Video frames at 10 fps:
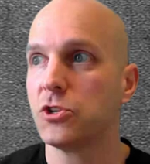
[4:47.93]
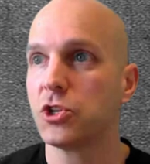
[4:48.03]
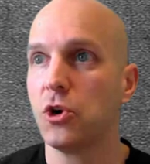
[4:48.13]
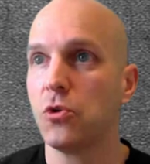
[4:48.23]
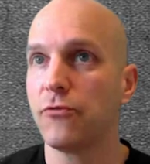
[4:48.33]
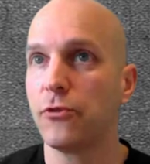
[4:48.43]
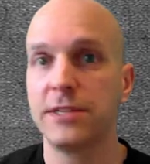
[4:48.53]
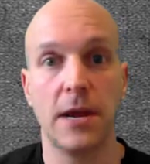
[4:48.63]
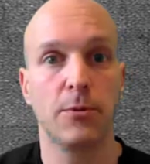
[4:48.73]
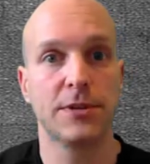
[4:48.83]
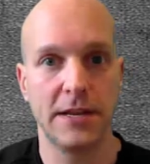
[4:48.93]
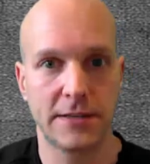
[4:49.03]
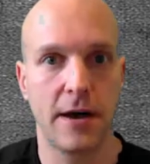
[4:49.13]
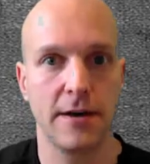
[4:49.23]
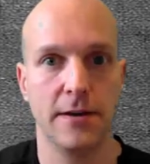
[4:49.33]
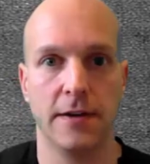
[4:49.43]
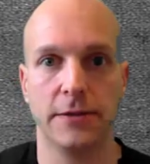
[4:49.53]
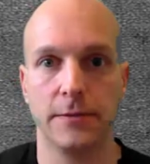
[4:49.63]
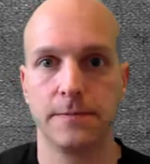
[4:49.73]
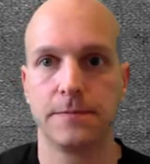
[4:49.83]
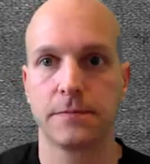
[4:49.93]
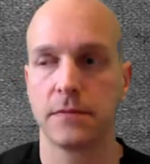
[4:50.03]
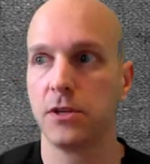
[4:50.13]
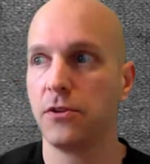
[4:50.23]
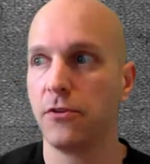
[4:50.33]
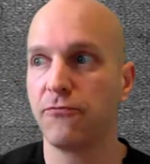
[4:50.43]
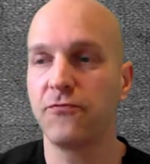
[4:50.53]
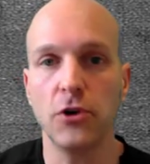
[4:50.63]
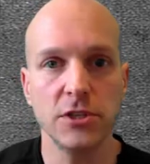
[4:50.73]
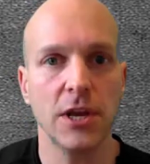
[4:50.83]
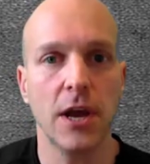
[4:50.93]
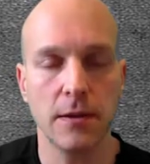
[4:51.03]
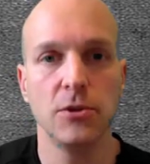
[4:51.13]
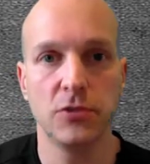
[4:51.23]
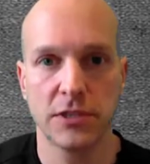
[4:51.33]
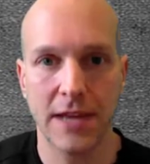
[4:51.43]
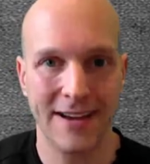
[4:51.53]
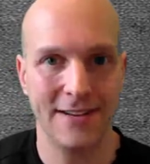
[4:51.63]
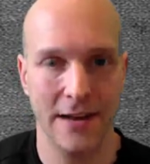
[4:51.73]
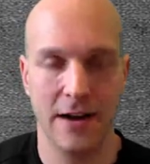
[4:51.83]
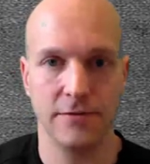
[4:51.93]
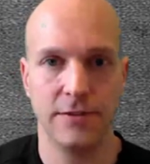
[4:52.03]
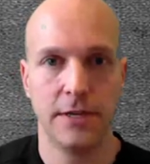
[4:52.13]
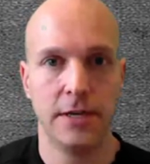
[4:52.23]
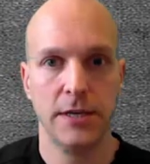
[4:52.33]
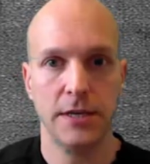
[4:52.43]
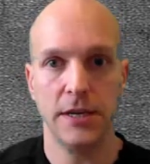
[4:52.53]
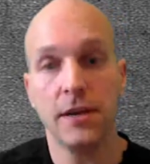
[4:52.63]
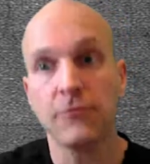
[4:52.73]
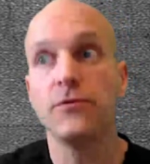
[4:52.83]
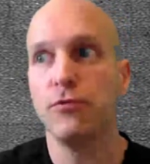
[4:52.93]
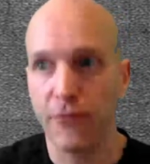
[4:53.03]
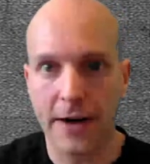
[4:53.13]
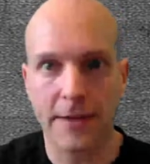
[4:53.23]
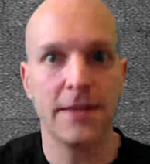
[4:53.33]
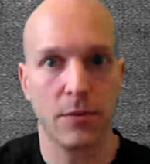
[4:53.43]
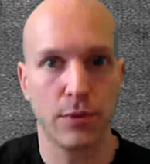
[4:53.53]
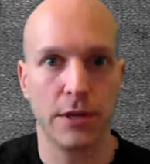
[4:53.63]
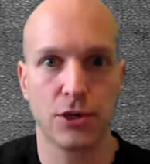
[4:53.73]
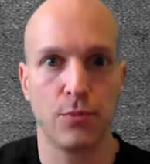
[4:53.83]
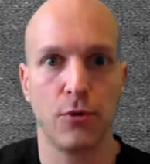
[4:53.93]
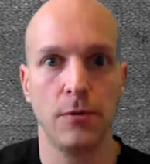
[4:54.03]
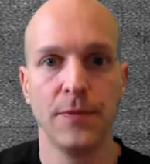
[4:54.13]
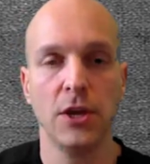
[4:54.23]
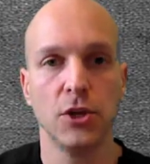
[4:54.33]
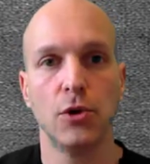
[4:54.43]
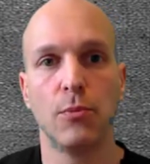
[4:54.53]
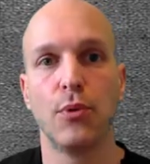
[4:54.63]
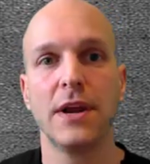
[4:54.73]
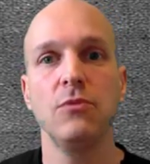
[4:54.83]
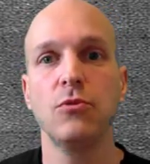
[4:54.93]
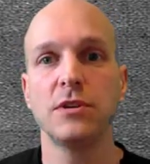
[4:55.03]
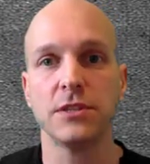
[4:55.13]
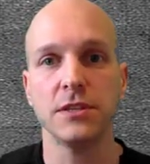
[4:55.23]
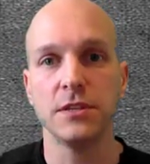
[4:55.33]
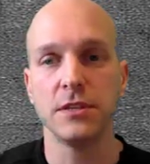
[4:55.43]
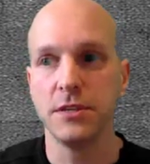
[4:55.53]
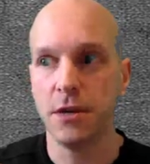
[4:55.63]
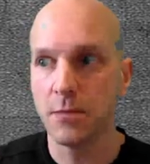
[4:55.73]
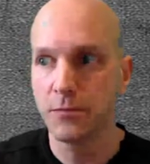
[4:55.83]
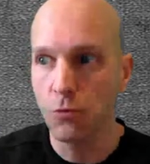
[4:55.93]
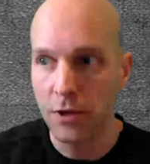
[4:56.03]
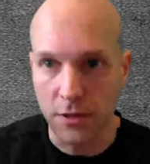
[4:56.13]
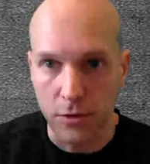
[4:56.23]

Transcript: so, for example, take skydiving. The first time you skydived, if you find that pleasurable, your brain dumped